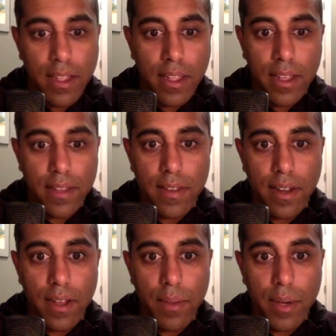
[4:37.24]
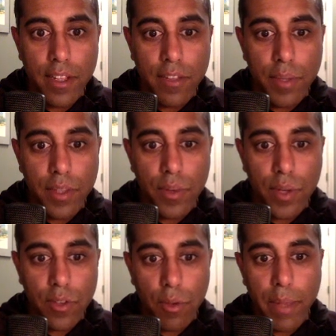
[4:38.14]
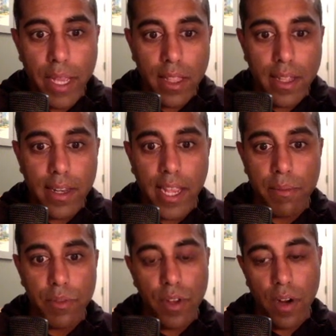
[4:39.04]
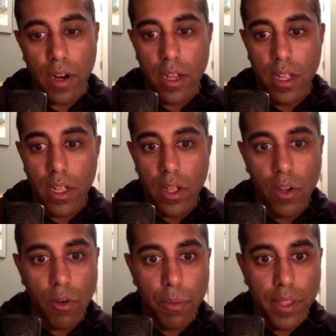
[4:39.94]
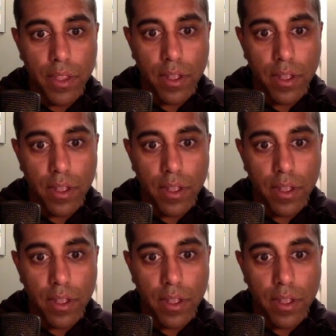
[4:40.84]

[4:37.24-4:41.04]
Can't deny what he's been doing. So Mæhl and Damsgaard will be